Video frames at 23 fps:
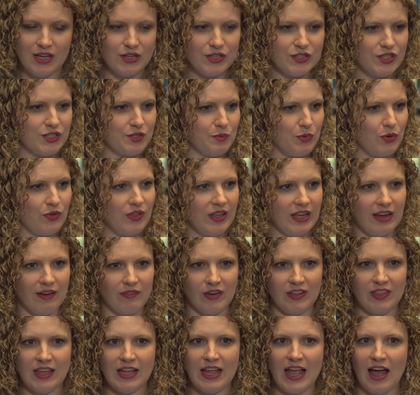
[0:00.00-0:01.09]
smoothing
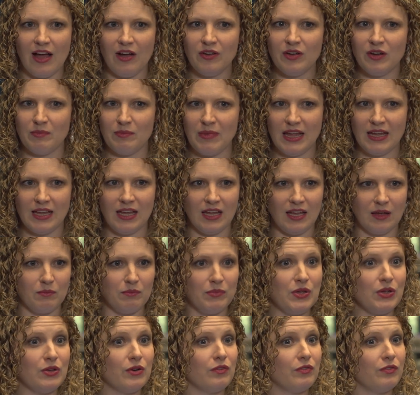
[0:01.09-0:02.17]
everything out and making it
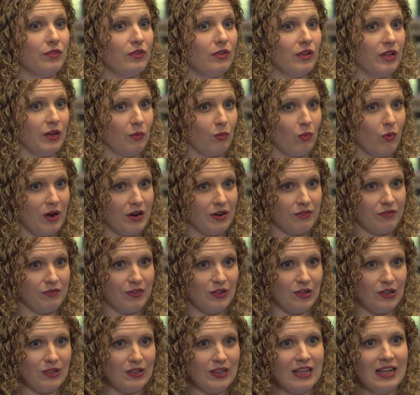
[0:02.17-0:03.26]
beautiful and
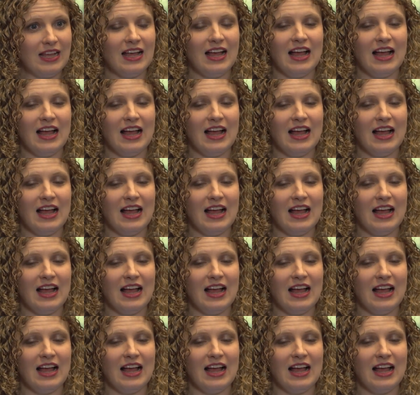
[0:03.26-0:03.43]
wonderful.